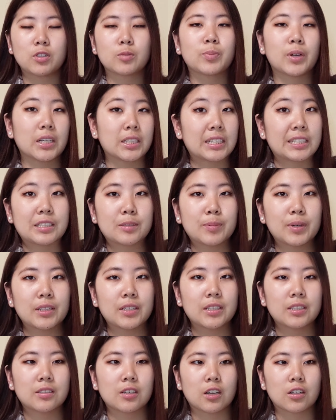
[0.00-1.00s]
to participate
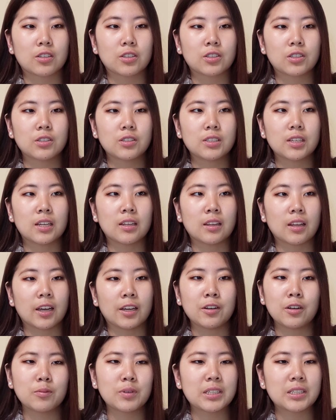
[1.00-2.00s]
in these talk shows. And I
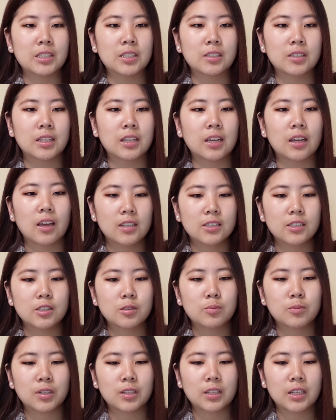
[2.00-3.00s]
know recently there's
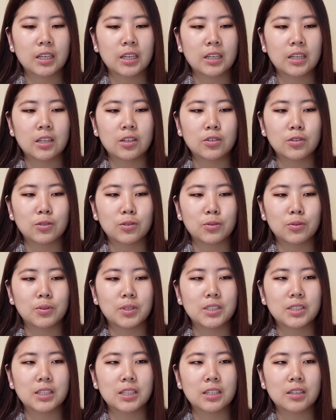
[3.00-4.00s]
this one lady who
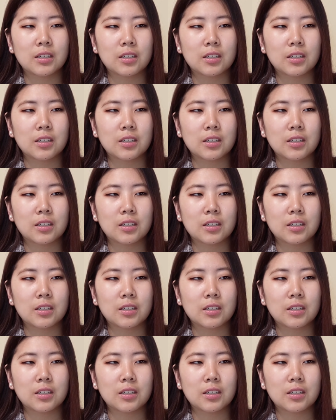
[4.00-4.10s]
was in